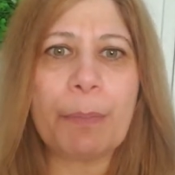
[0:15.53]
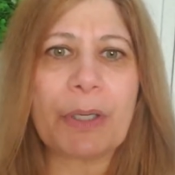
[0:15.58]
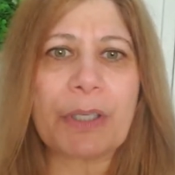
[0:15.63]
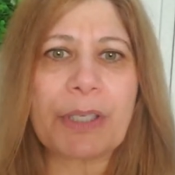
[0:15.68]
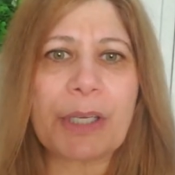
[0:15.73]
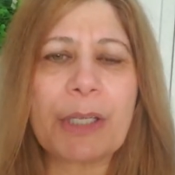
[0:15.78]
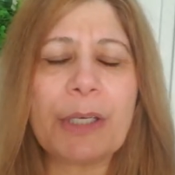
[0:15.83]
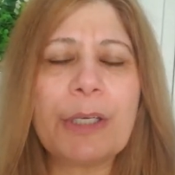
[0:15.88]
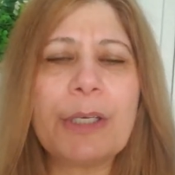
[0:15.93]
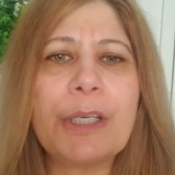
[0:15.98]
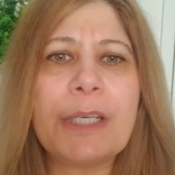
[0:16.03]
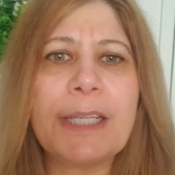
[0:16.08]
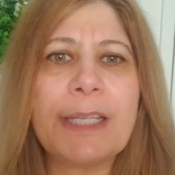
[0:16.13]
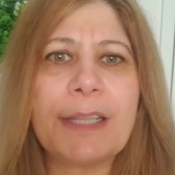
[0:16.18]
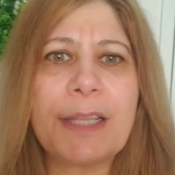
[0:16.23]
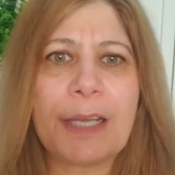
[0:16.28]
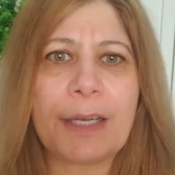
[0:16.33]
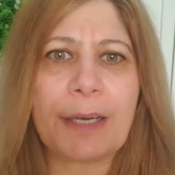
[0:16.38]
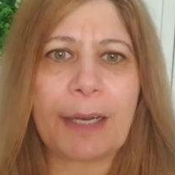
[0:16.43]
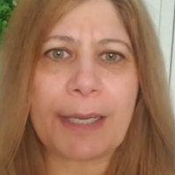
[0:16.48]

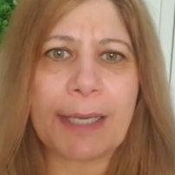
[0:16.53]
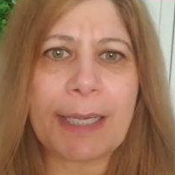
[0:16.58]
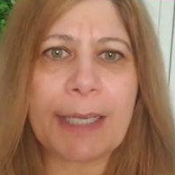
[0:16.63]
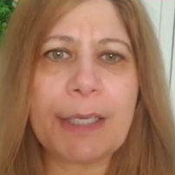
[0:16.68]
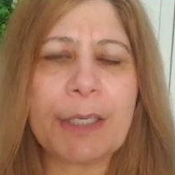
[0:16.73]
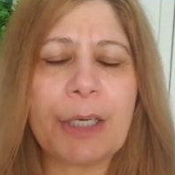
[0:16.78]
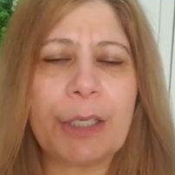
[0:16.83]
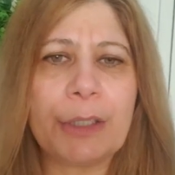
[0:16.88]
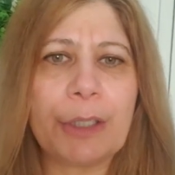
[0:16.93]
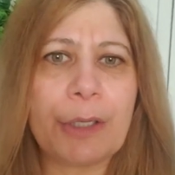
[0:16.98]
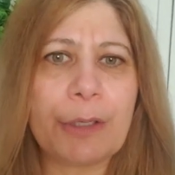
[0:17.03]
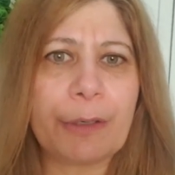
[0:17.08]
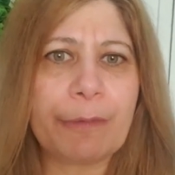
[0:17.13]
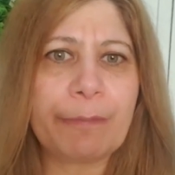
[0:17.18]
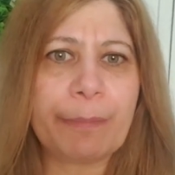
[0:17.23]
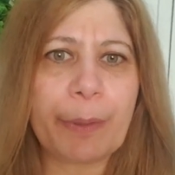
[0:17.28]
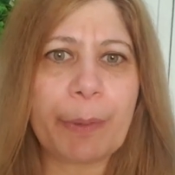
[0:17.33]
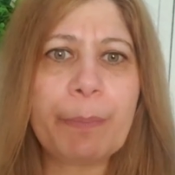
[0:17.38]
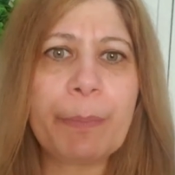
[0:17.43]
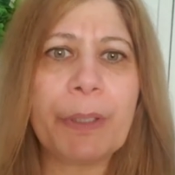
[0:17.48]
particularly that I hear a lot
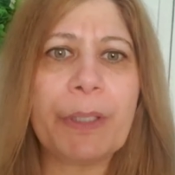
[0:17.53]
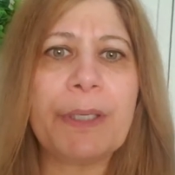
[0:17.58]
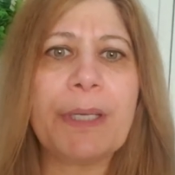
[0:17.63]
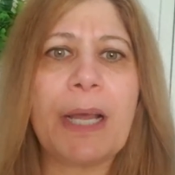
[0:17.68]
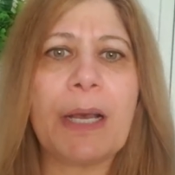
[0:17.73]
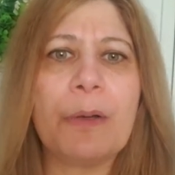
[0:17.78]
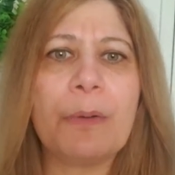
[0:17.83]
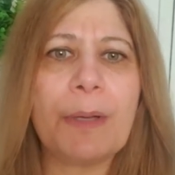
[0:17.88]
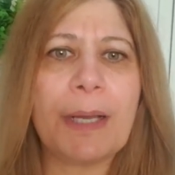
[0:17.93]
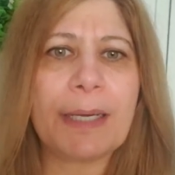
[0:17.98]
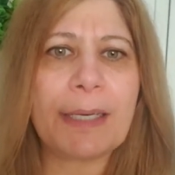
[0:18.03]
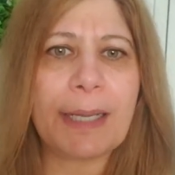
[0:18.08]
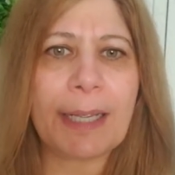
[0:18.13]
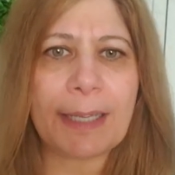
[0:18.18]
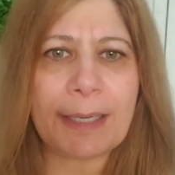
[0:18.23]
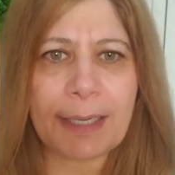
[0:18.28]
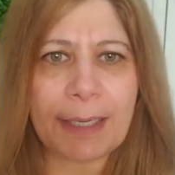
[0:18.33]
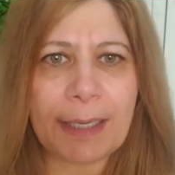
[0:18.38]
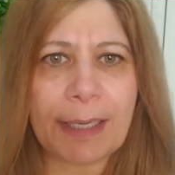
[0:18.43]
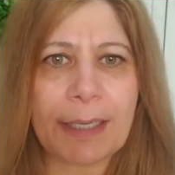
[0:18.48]
of people now are
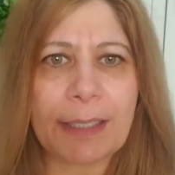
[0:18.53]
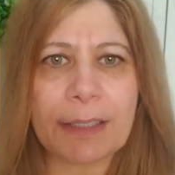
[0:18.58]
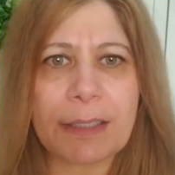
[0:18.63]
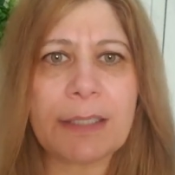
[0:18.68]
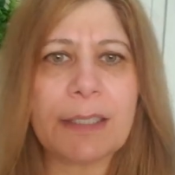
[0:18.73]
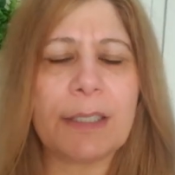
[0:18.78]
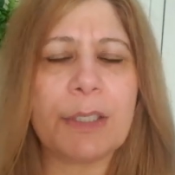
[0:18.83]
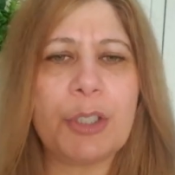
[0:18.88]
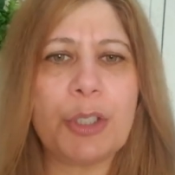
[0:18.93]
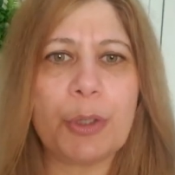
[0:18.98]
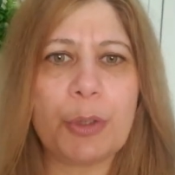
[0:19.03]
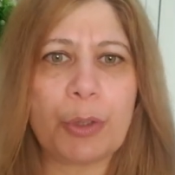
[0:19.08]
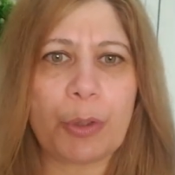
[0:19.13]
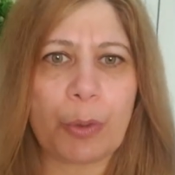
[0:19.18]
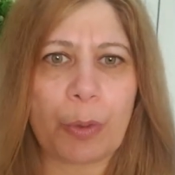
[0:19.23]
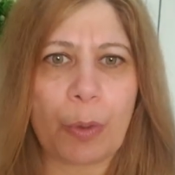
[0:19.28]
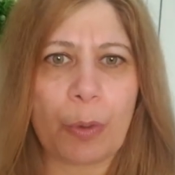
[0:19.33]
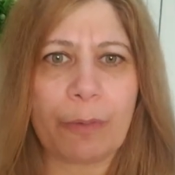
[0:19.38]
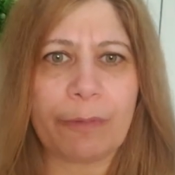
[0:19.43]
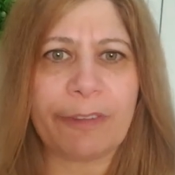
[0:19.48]
getting it due
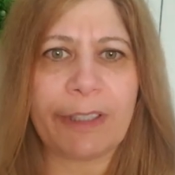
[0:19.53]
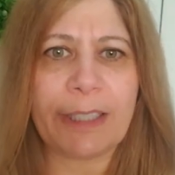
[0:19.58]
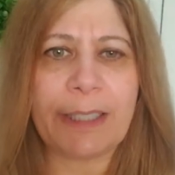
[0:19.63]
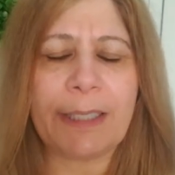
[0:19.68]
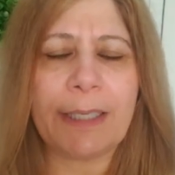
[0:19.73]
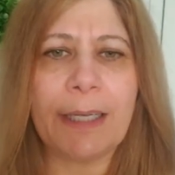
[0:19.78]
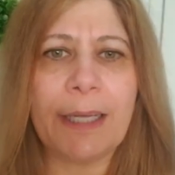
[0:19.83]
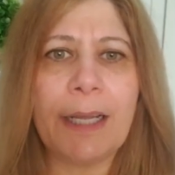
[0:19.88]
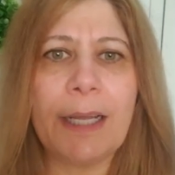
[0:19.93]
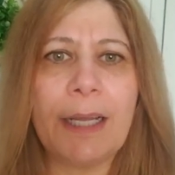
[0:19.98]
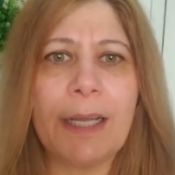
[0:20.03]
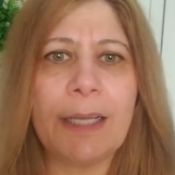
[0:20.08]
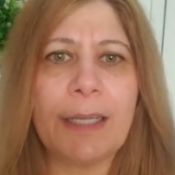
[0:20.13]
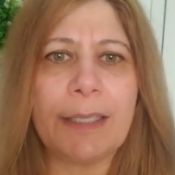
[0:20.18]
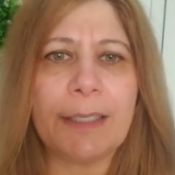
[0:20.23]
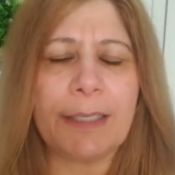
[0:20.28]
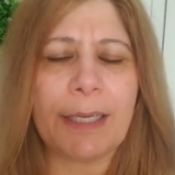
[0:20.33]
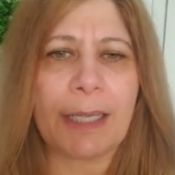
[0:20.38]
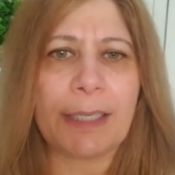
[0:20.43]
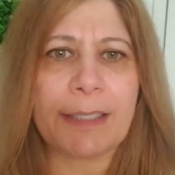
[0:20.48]
to
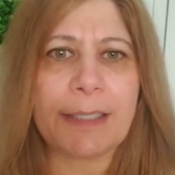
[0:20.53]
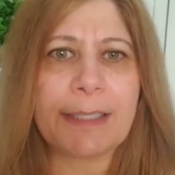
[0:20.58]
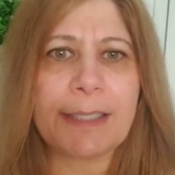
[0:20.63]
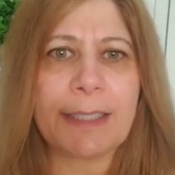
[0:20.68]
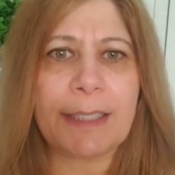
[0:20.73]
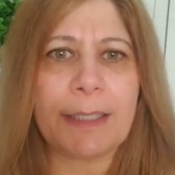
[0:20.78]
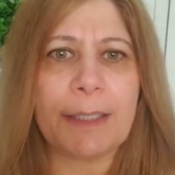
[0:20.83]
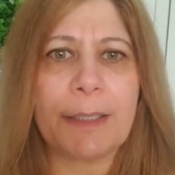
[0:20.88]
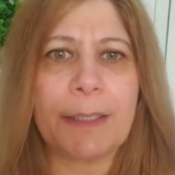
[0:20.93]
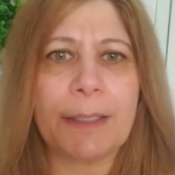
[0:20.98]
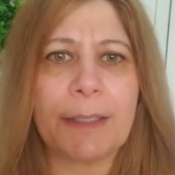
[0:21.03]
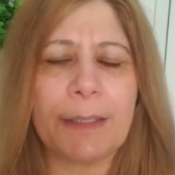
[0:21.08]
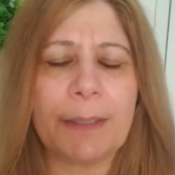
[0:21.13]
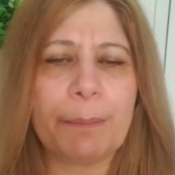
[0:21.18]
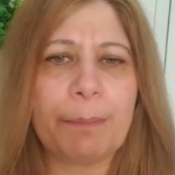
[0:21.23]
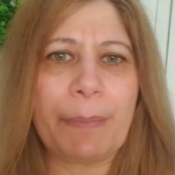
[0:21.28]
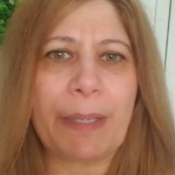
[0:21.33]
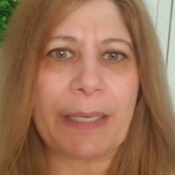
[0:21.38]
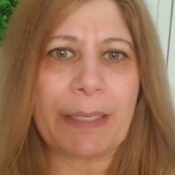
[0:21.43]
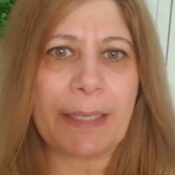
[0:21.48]

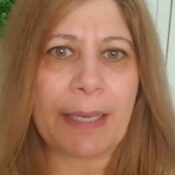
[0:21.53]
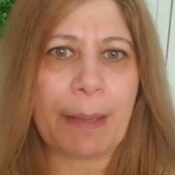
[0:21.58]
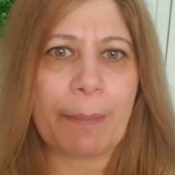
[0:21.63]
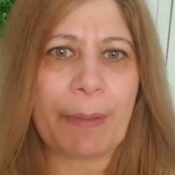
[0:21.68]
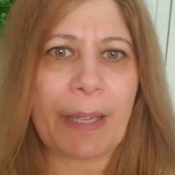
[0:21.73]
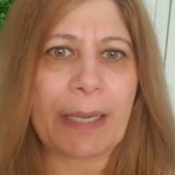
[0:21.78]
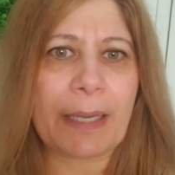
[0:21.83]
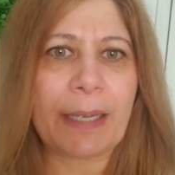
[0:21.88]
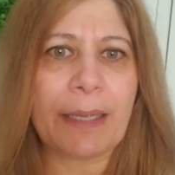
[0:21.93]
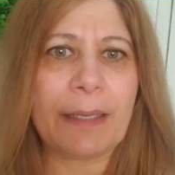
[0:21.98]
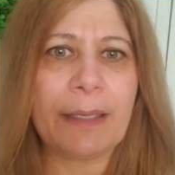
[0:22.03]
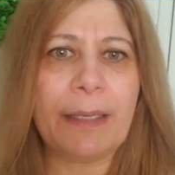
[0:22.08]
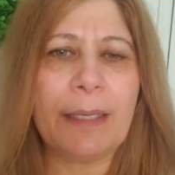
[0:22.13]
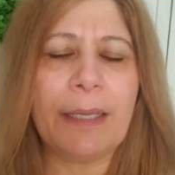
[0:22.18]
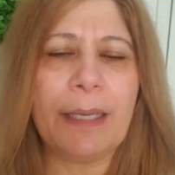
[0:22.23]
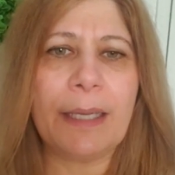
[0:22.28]
COVID-19 pandemic.